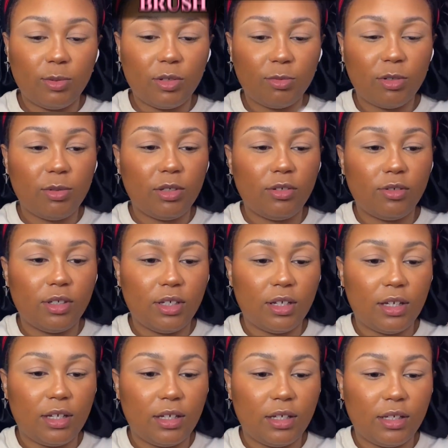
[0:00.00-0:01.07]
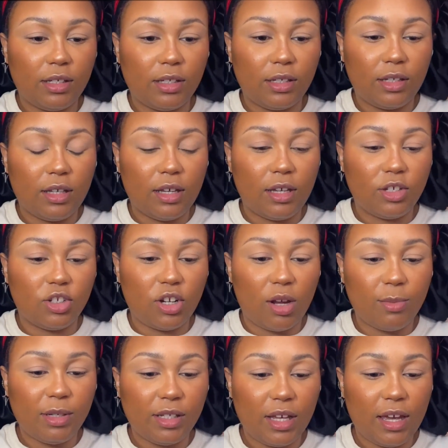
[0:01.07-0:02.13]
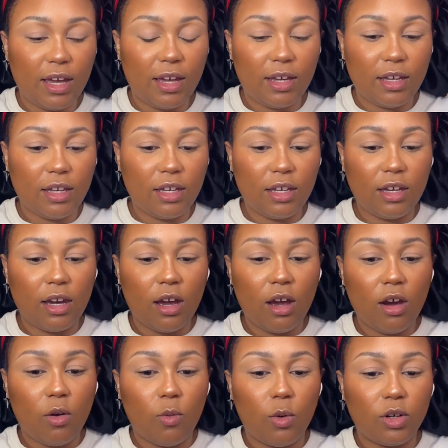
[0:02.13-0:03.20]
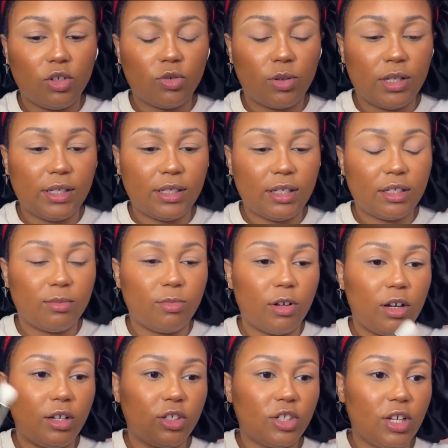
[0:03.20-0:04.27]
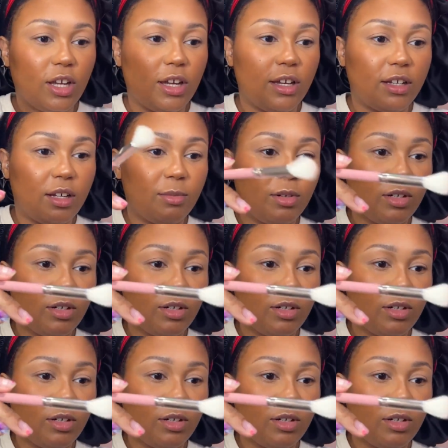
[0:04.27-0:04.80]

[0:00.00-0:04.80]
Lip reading: brush I'm gonna be using is the Shop Miss A E10 brush, and I'm